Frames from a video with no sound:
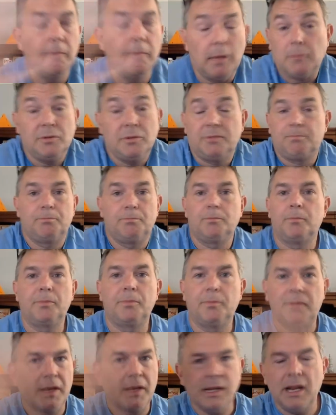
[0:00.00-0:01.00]
I'm just
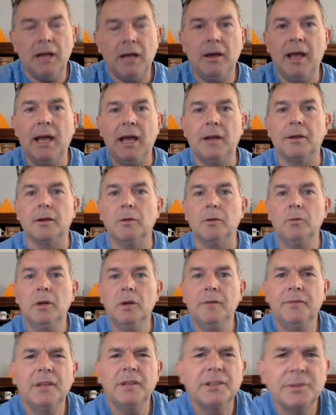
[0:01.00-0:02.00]
thinking out loud here.
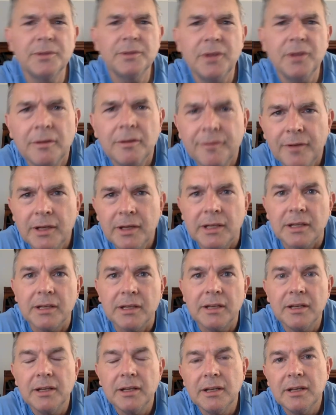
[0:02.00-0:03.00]
What if this was all
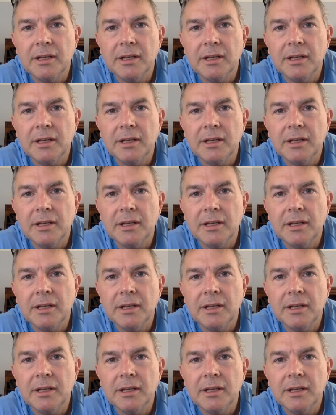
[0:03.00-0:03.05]
fake?